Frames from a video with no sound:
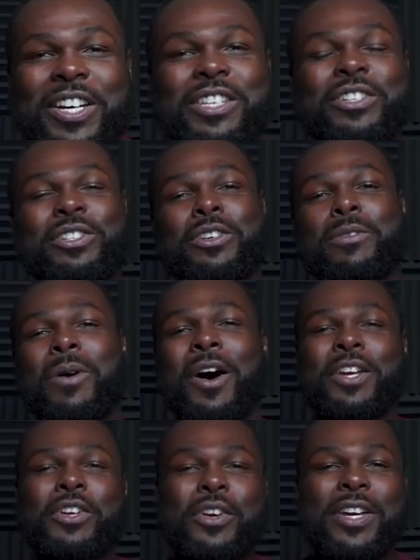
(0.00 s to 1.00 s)
on, YouTube?
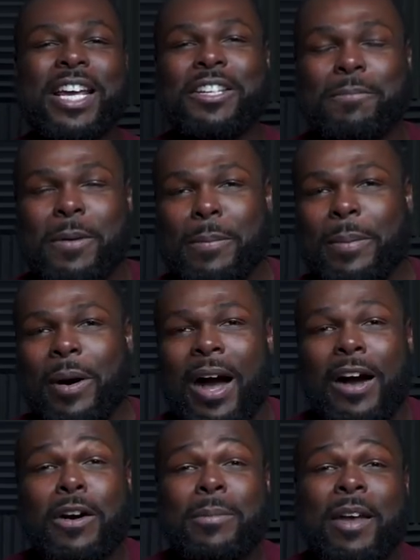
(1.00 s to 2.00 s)
All you creative people,
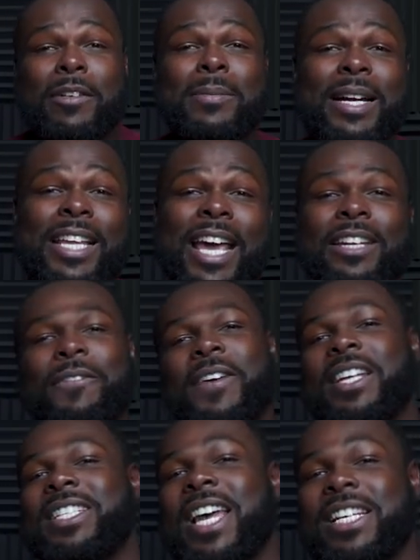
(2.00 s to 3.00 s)
I hope everybody had a
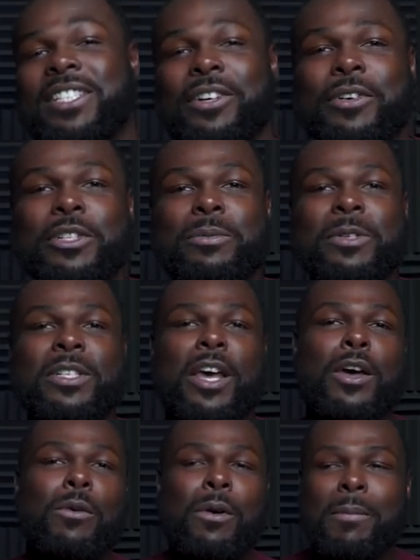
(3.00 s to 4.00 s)
fantastic Christmas.
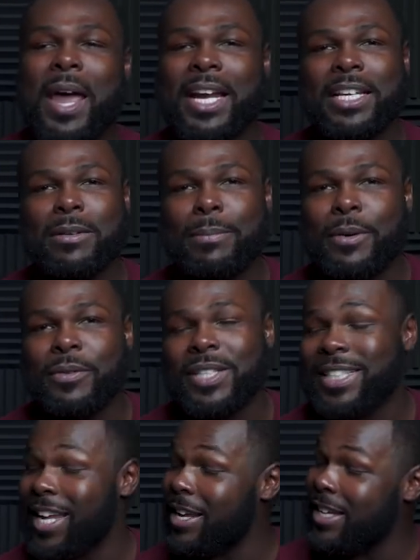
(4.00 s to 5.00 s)
We're back in the booth
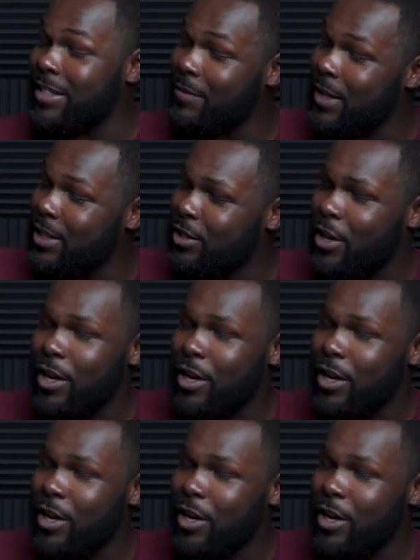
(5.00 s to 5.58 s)
today, getting ready to